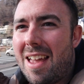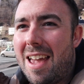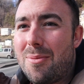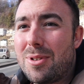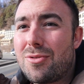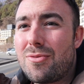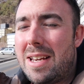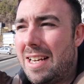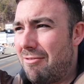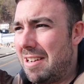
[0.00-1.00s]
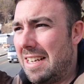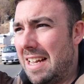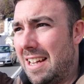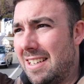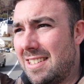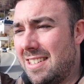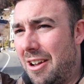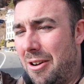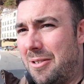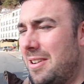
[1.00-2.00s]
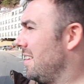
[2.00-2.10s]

It was really, really nice. So